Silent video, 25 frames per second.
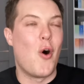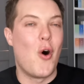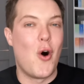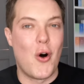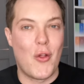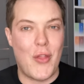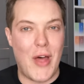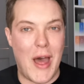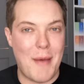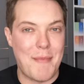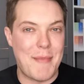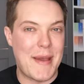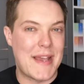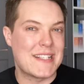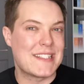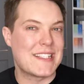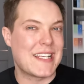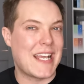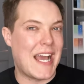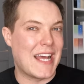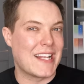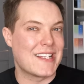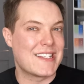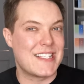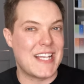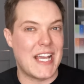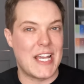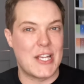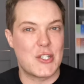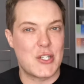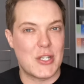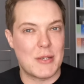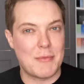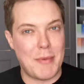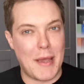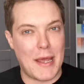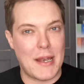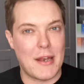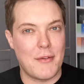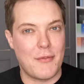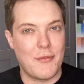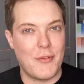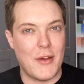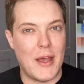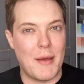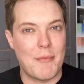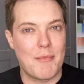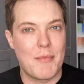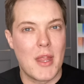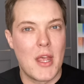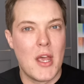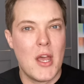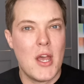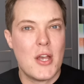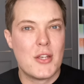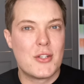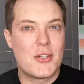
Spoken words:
all that amazing anti-aging benefit.